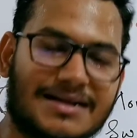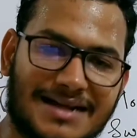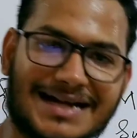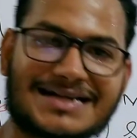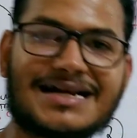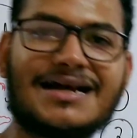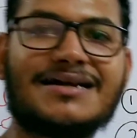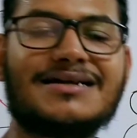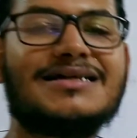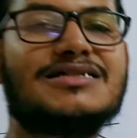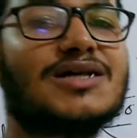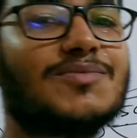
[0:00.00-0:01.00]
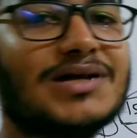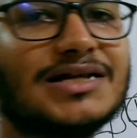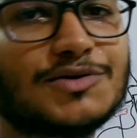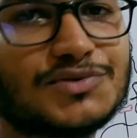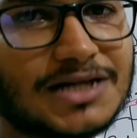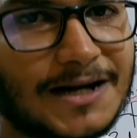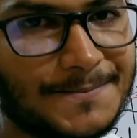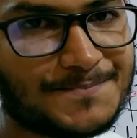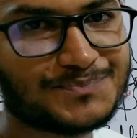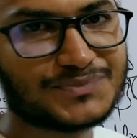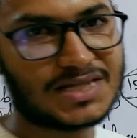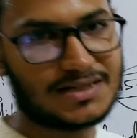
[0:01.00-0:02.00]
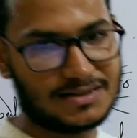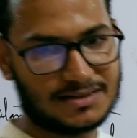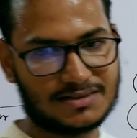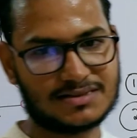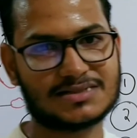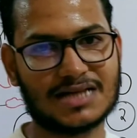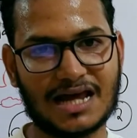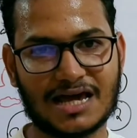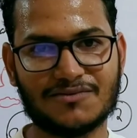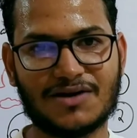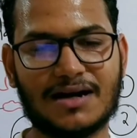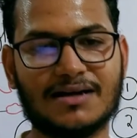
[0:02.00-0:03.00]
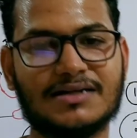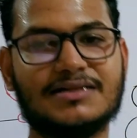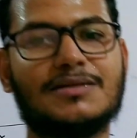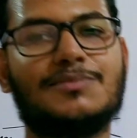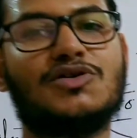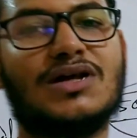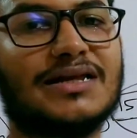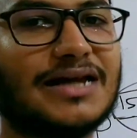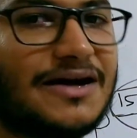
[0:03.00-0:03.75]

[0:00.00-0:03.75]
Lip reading: get dissolved into the saliva in the buccal